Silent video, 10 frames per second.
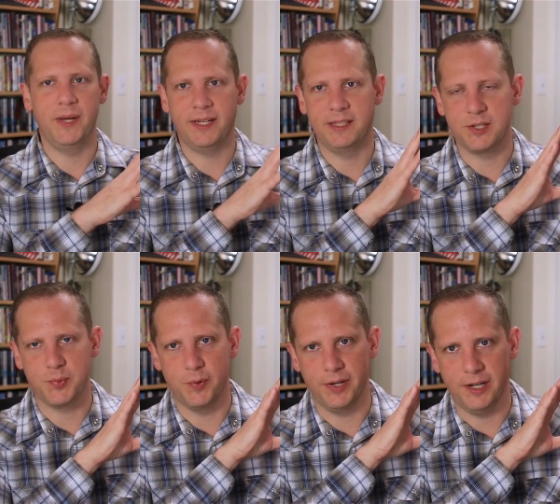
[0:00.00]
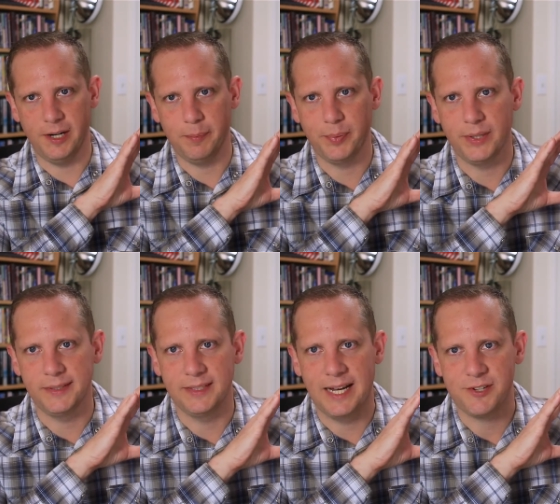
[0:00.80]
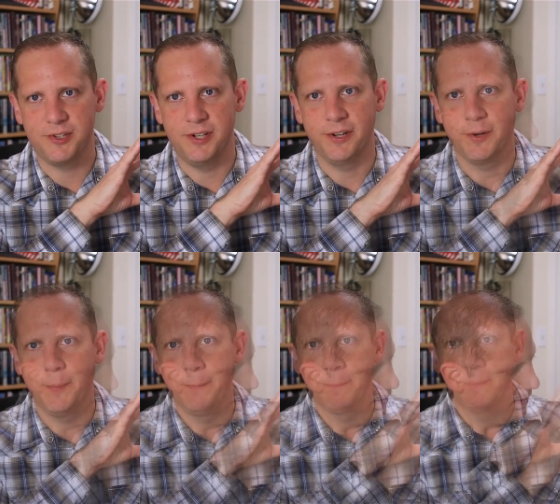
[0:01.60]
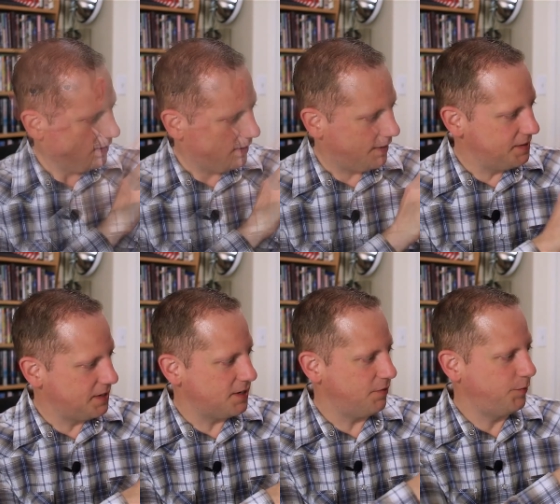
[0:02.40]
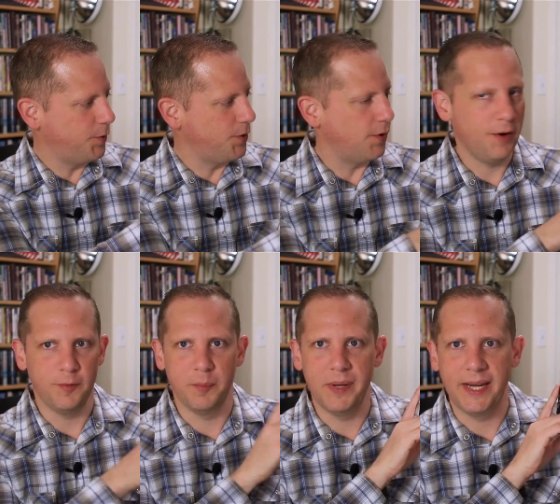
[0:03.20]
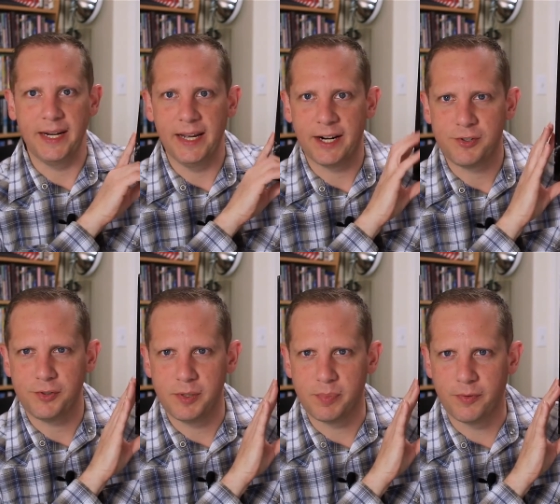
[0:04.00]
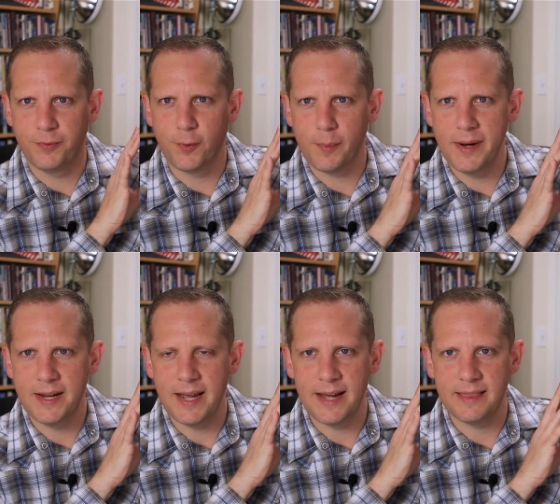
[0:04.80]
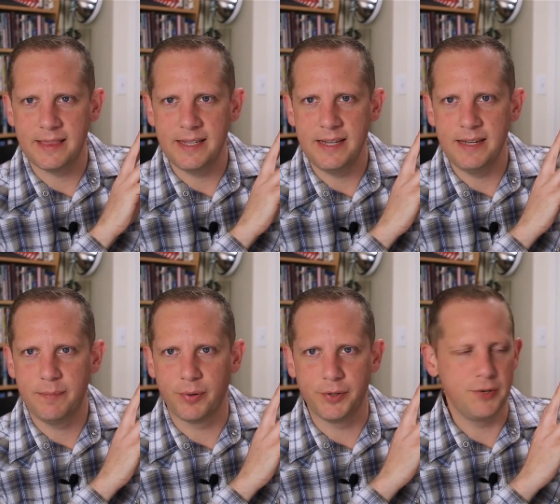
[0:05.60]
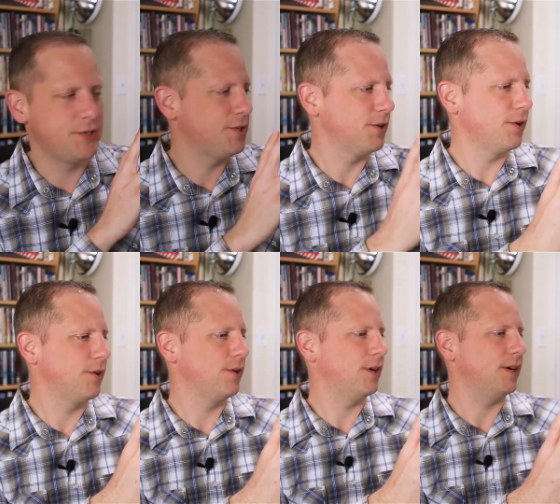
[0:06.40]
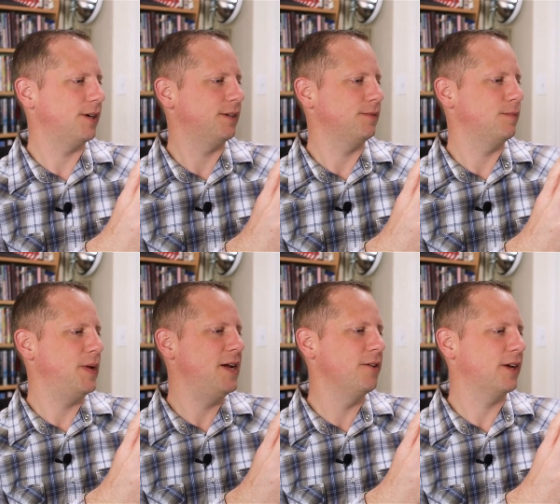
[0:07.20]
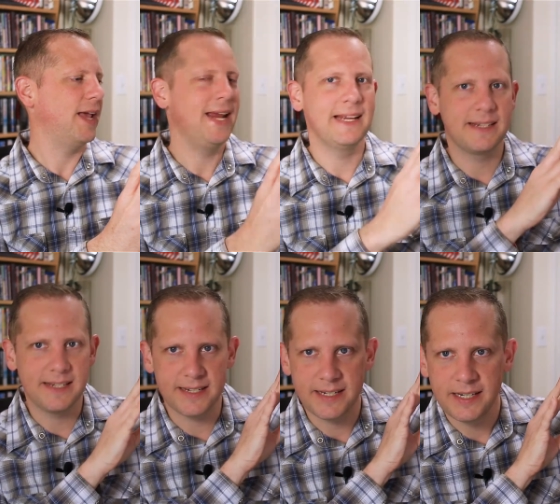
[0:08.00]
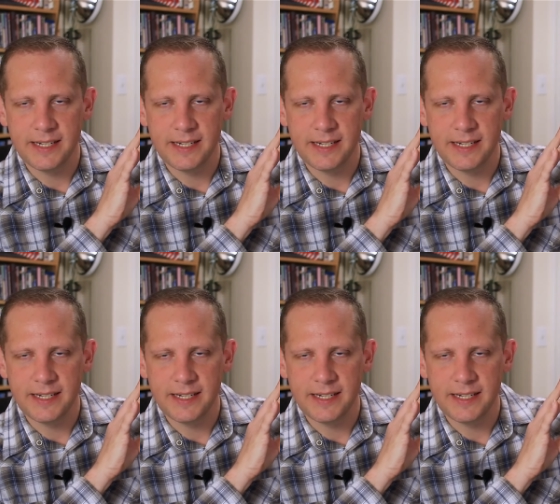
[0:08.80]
Picked this one up uh, last year. Uh, this is a photo of the band actually performing at the producer uh, Peter Katis.